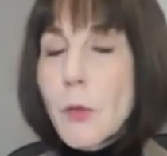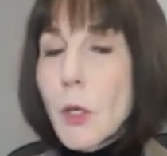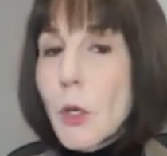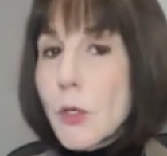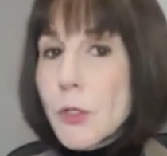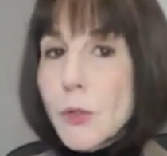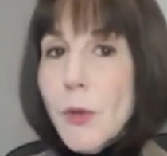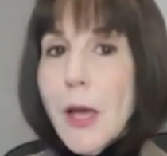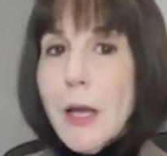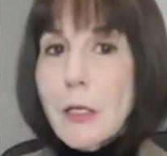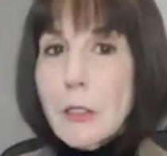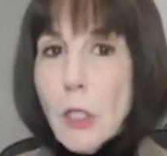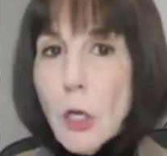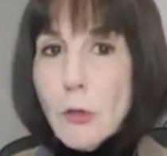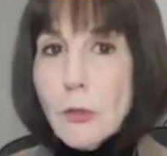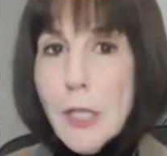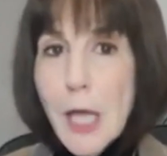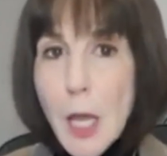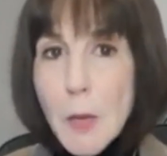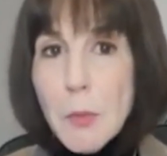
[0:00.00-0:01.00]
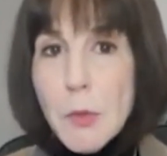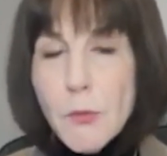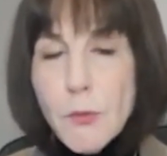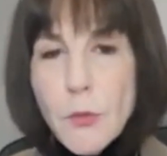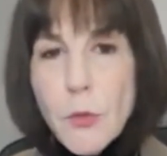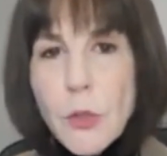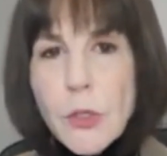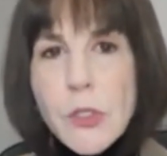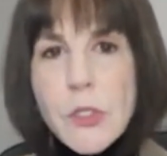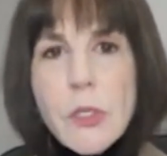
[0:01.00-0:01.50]
We also had a low labor
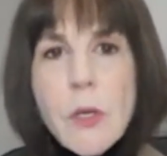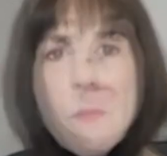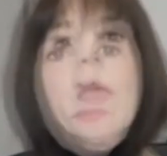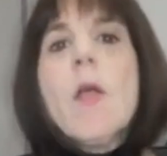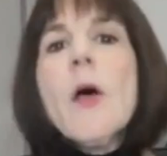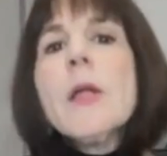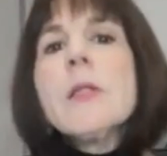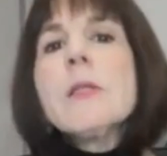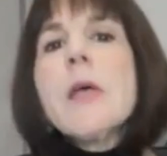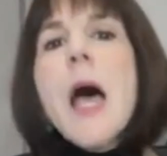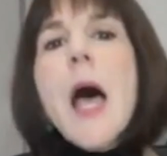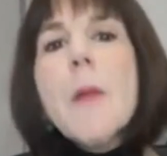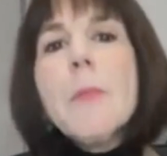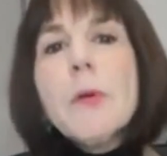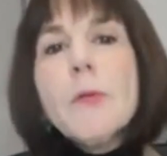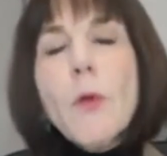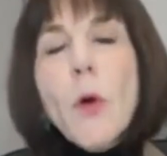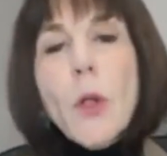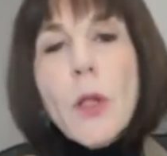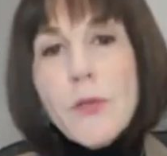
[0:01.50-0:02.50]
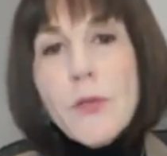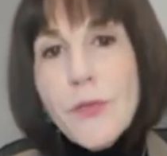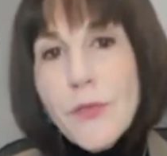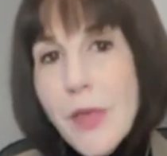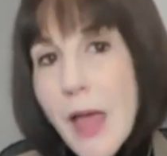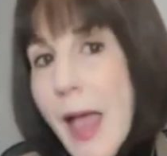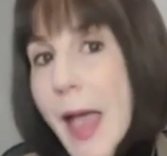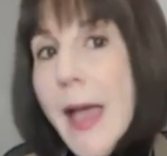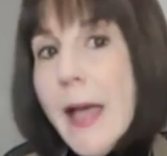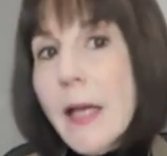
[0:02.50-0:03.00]
force. Then on top of all of
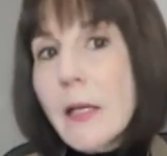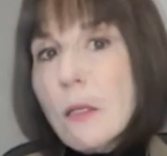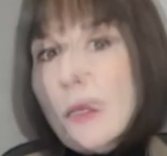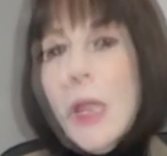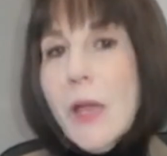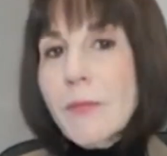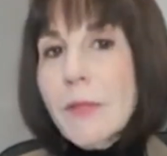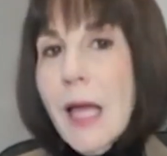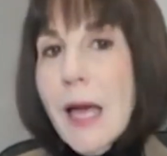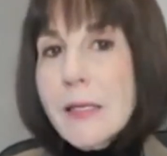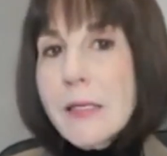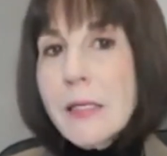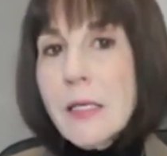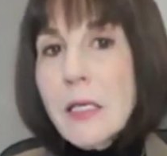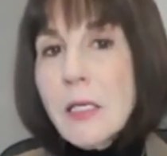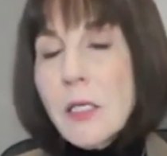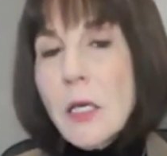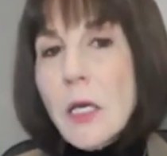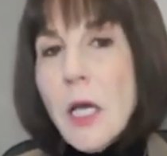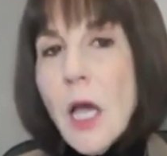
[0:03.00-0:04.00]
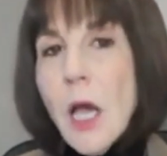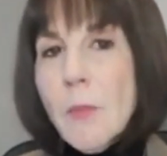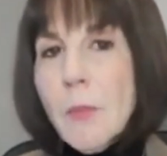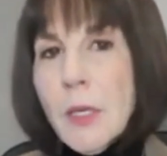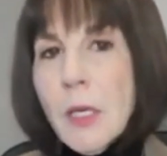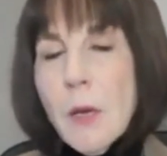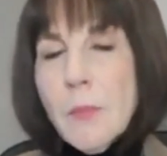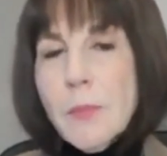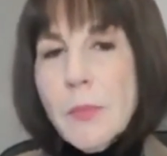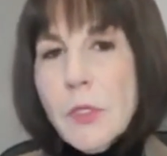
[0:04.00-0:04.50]
that, we have La Nina
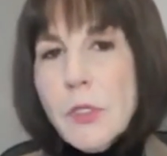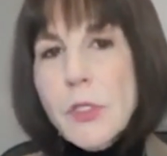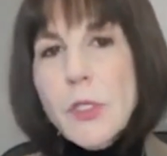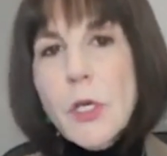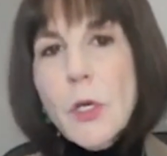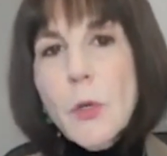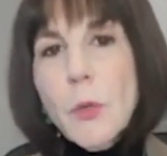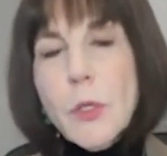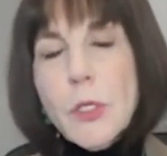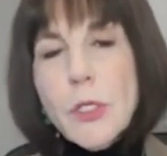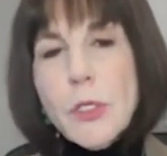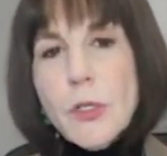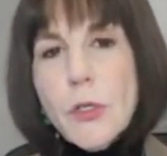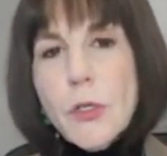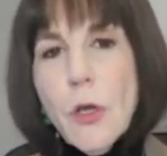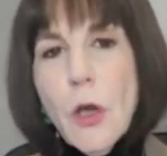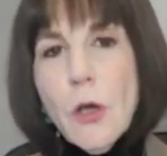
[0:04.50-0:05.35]
coming up this year, which is a,